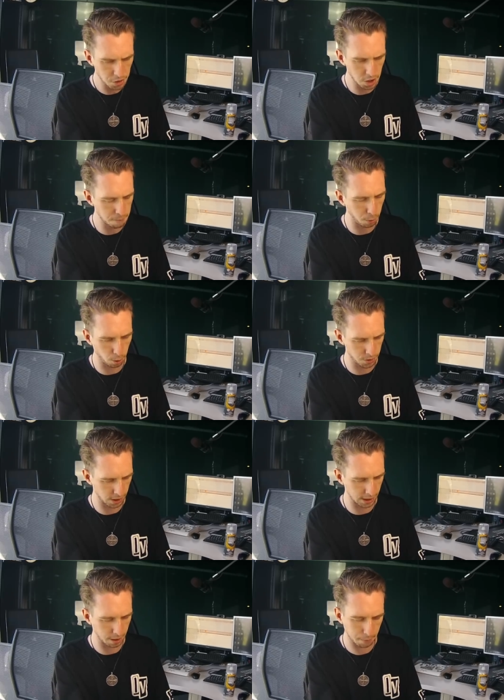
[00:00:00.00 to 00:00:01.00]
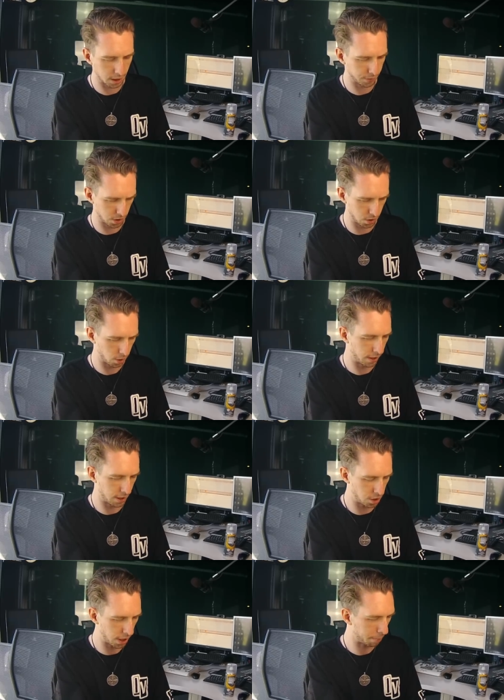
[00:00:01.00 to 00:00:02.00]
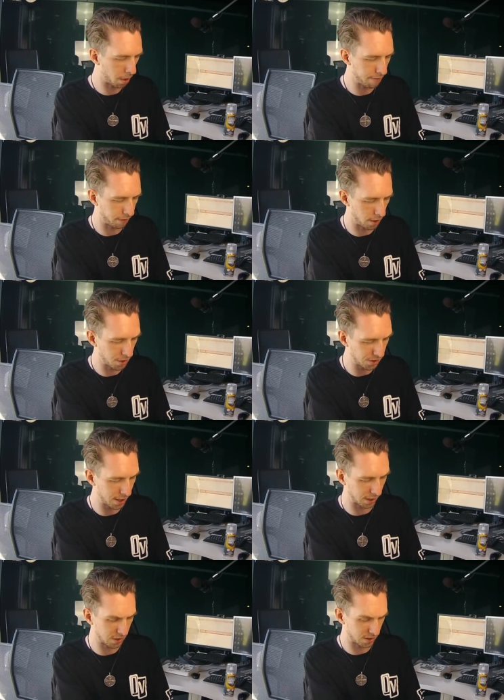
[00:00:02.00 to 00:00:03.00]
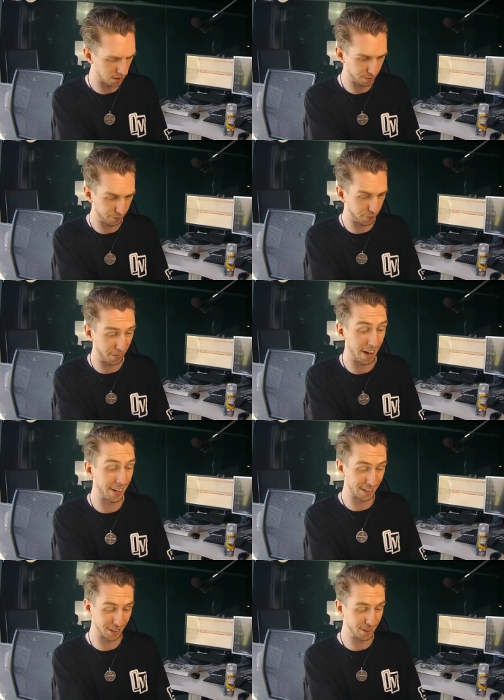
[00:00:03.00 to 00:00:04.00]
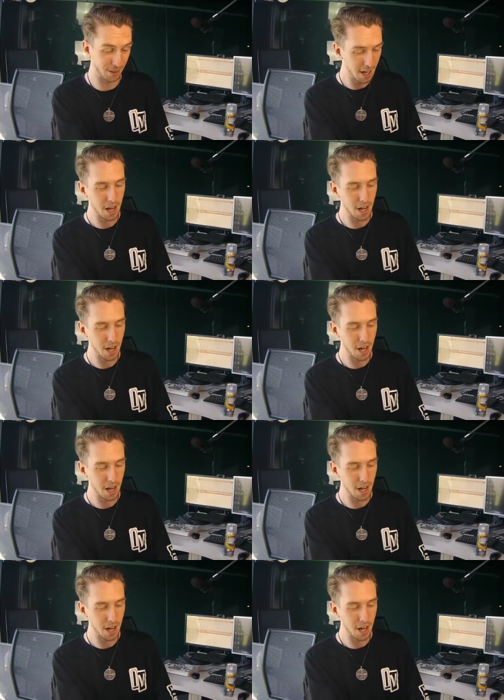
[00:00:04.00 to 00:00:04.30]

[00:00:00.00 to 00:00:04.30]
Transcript: just pausing in the middle of a story to check my phone settings because fuck you.